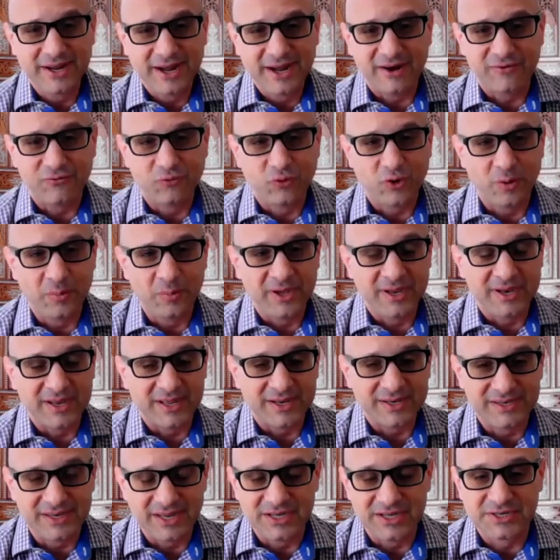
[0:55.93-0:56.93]
of women,
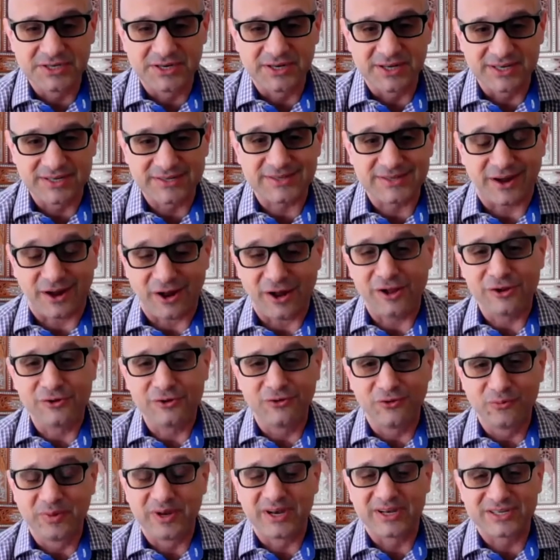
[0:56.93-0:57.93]
indigenous, all
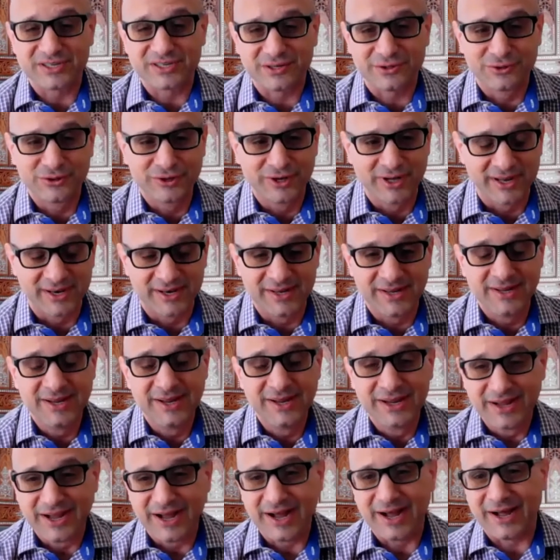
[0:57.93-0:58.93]
who have been excluded
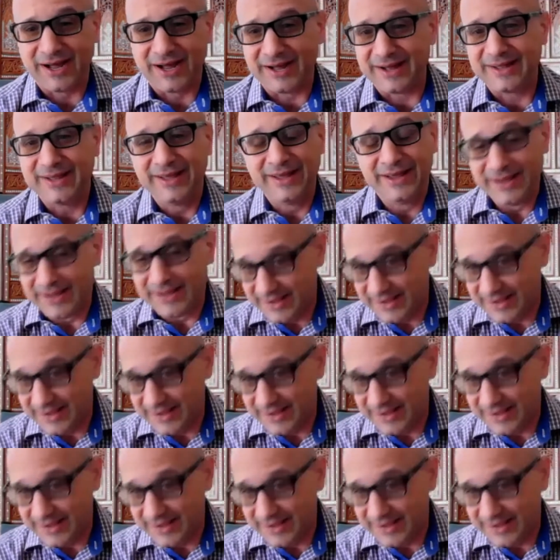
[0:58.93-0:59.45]
uh,